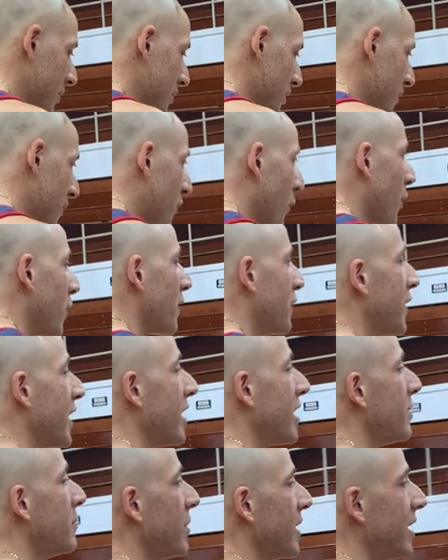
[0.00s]
She
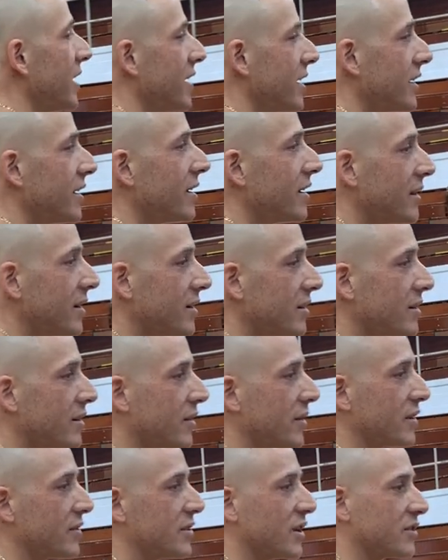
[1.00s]
forfeited me
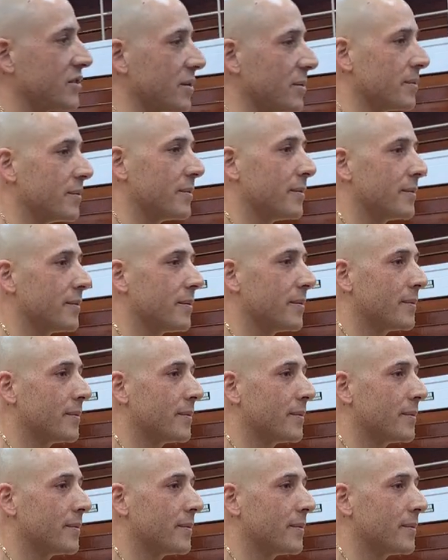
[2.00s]
to the system.